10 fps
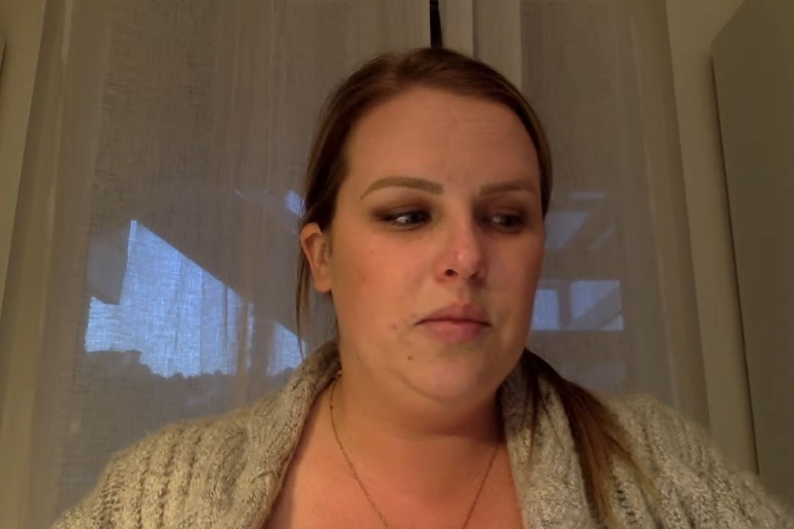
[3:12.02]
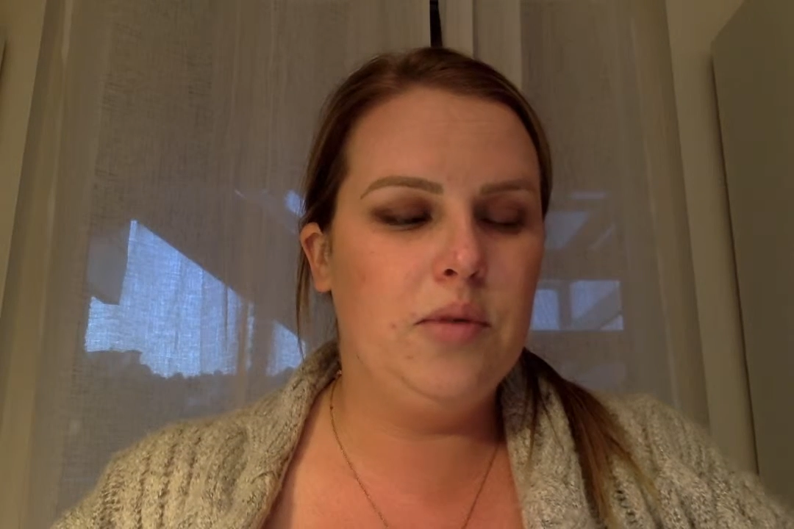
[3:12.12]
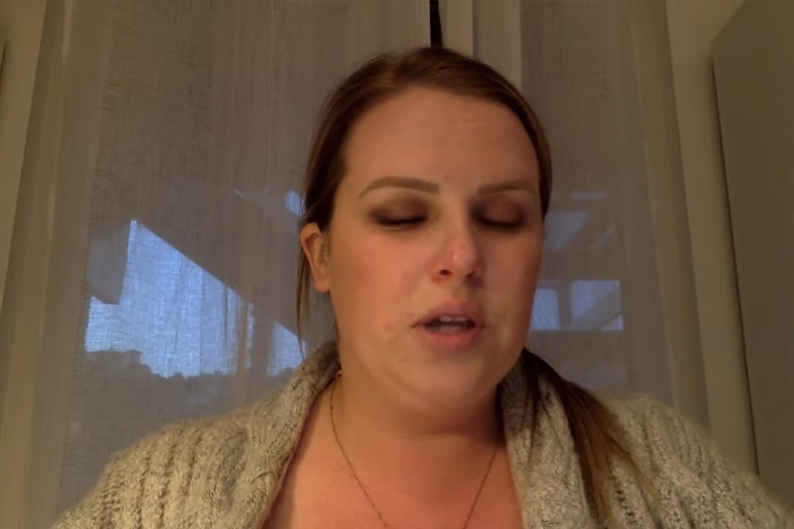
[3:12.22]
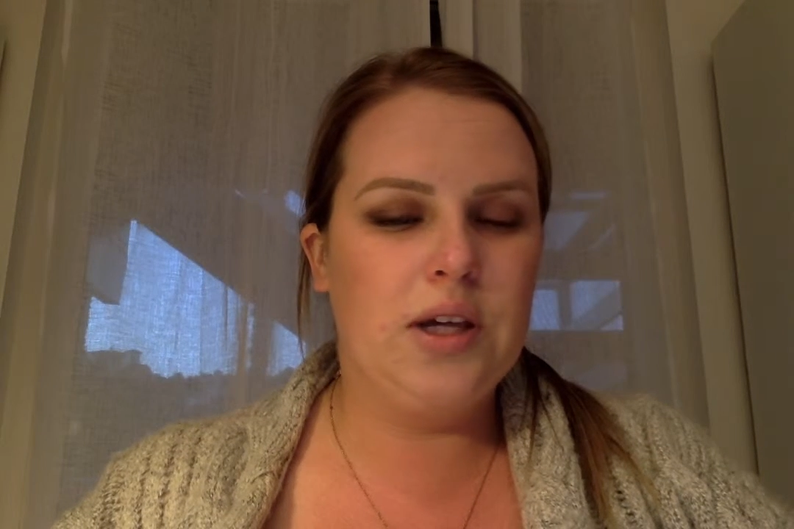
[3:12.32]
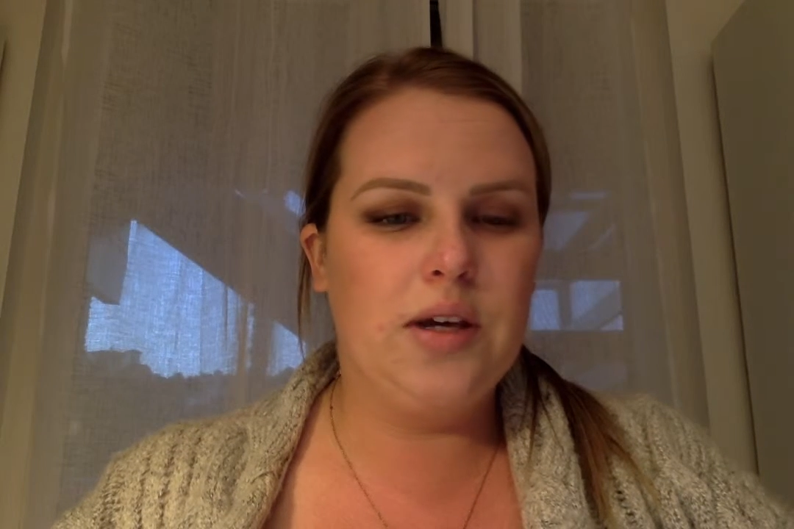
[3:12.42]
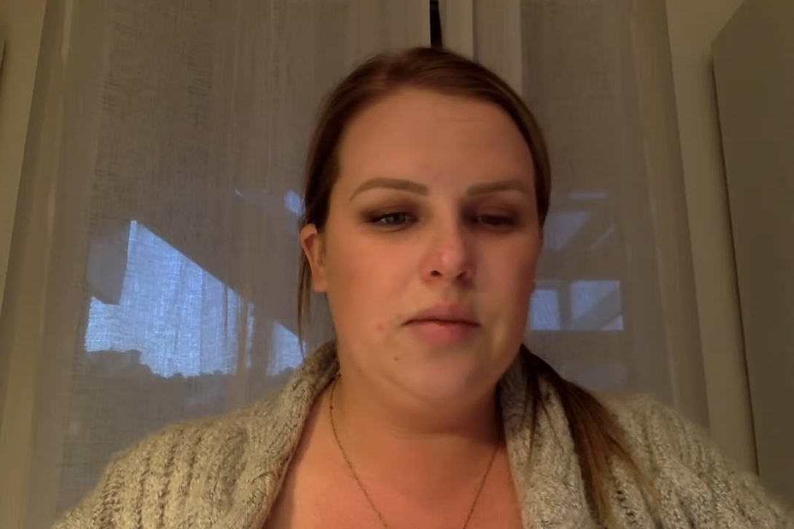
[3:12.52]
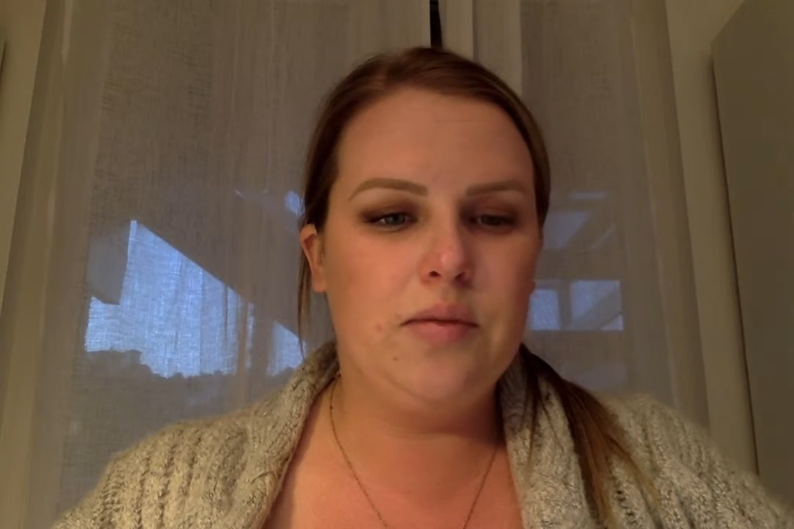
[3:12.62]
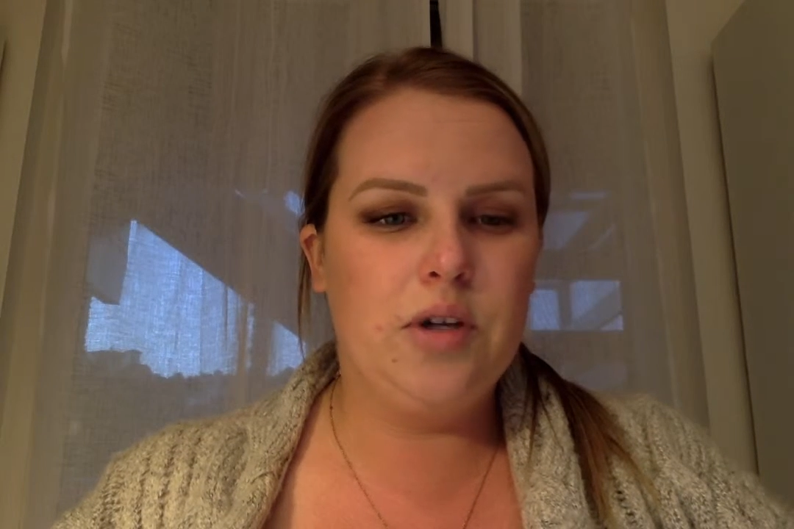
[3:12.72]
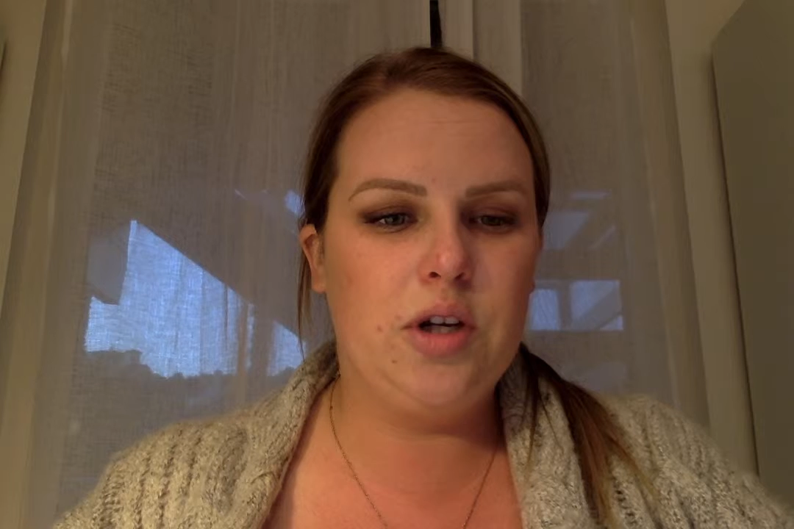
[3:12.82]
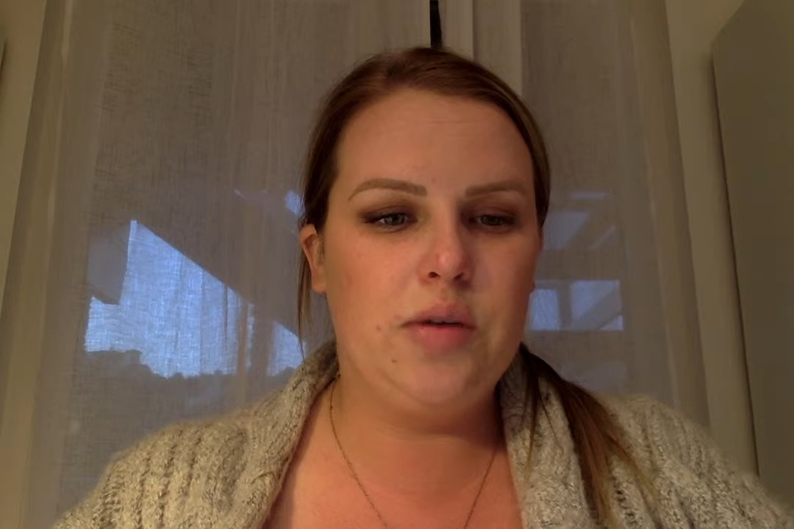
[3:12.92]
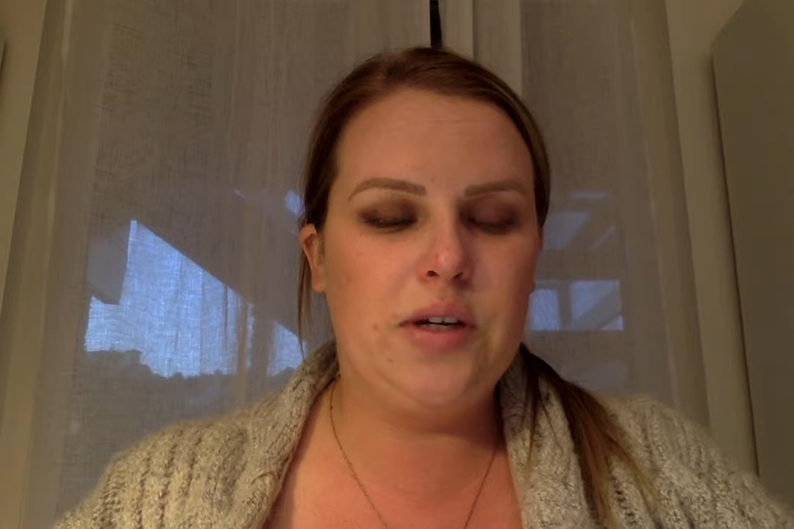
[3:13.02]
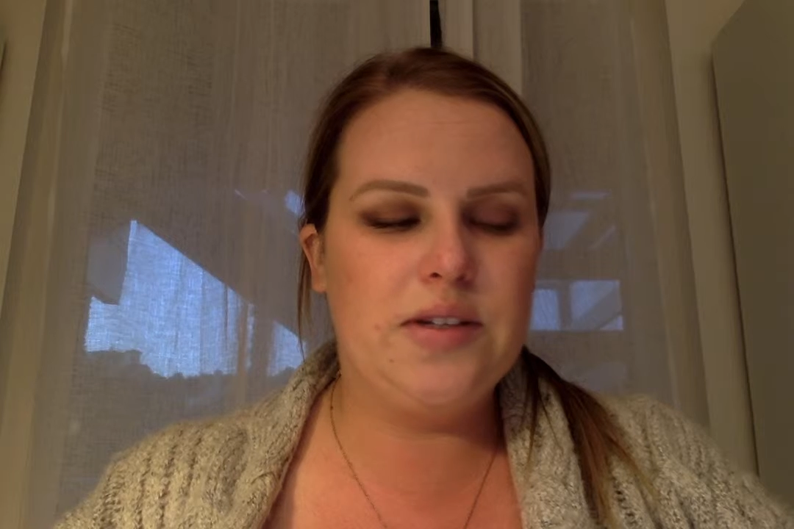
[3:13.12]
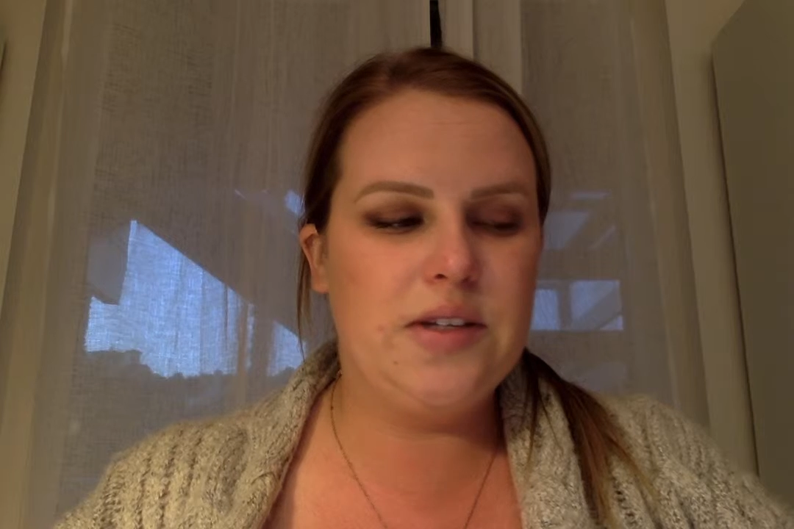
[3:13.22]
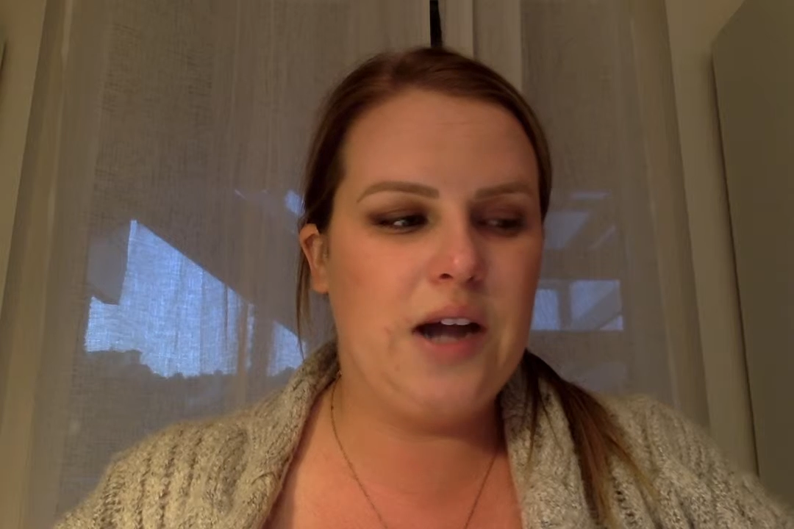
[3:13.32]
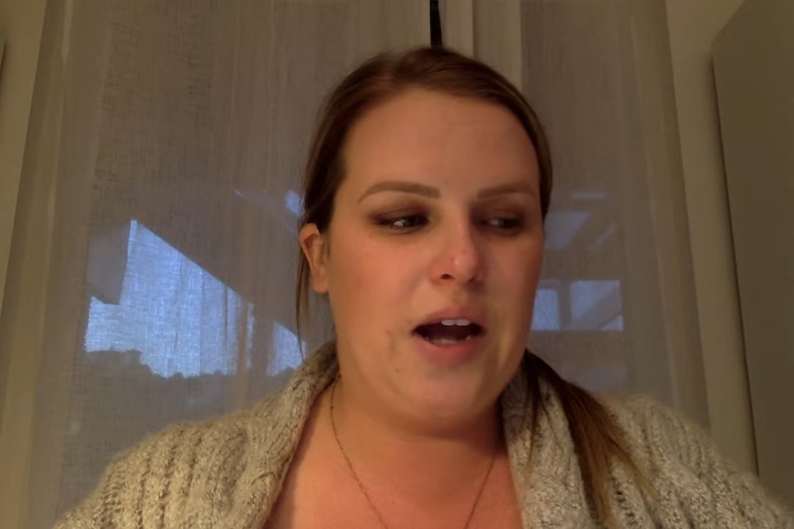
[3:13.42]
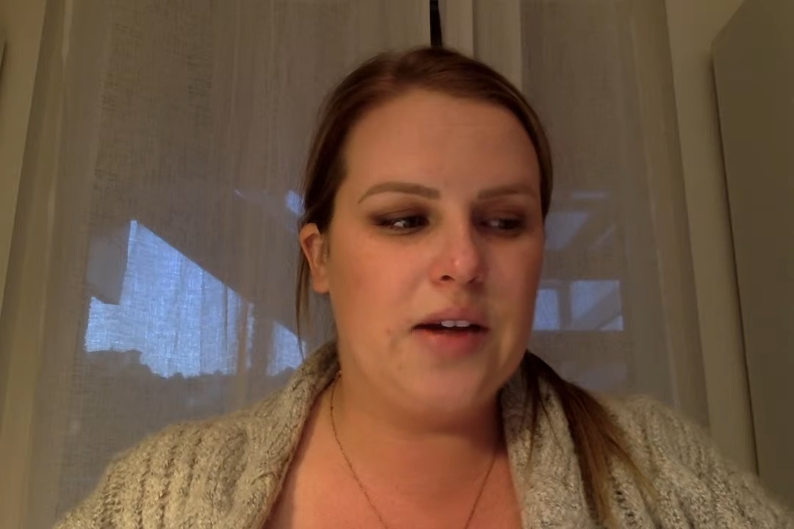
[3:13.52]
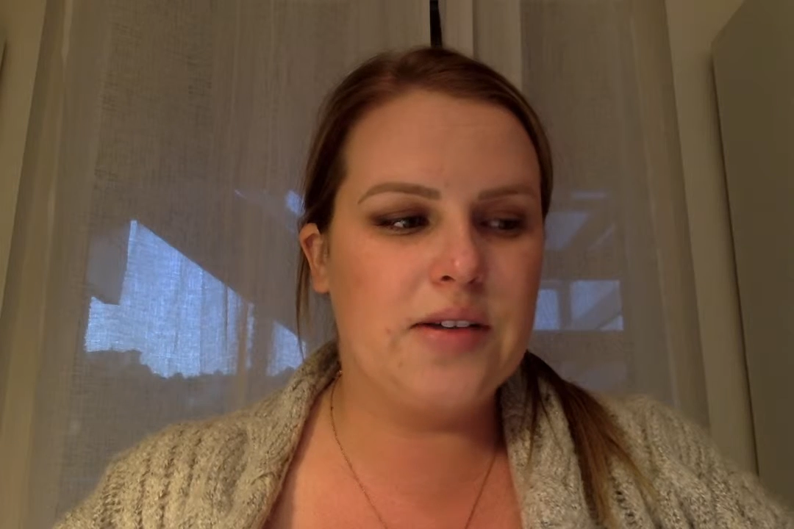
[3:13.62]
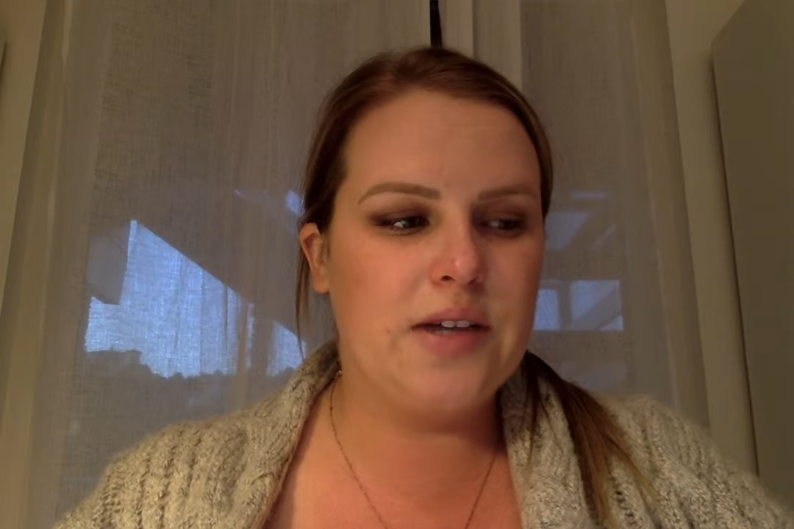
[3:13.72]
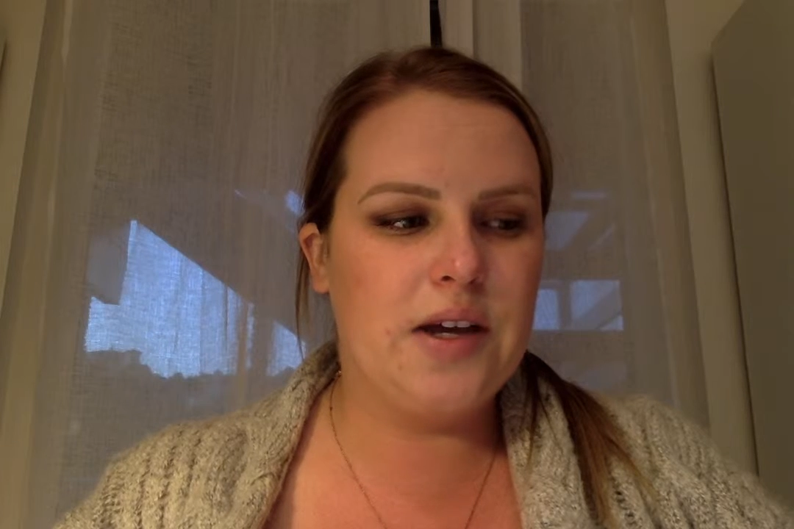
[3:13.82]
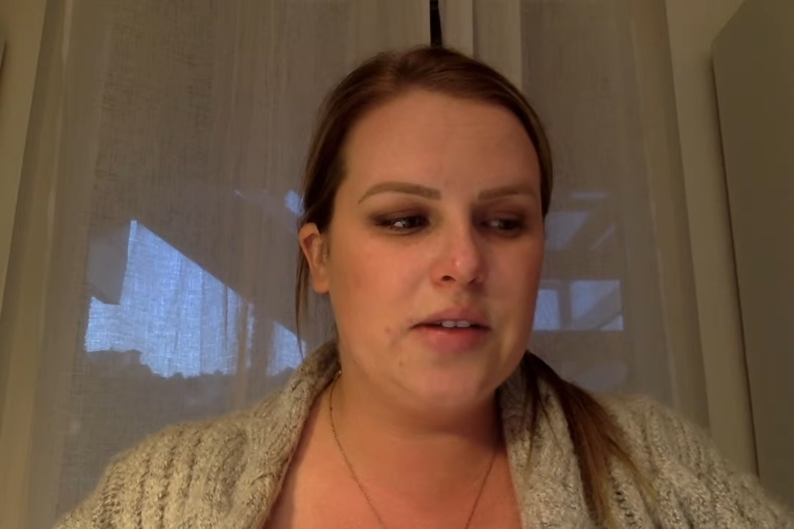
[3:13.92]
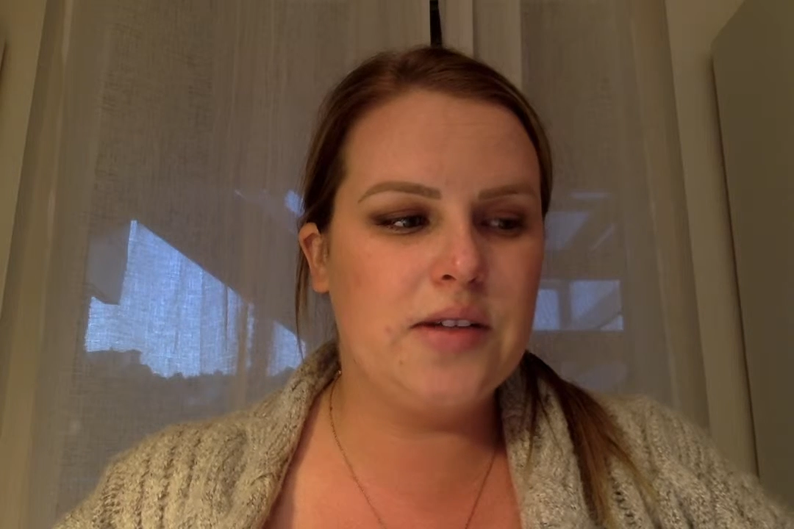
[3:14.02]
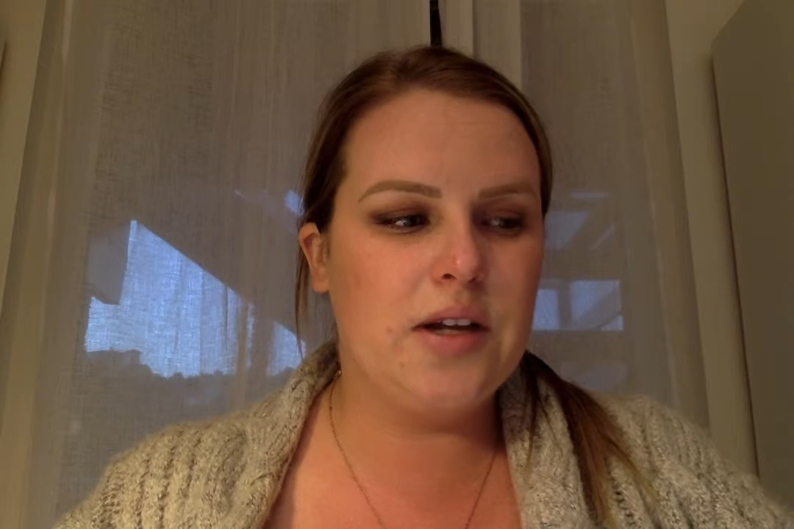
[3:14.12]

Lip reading: really, easy to access.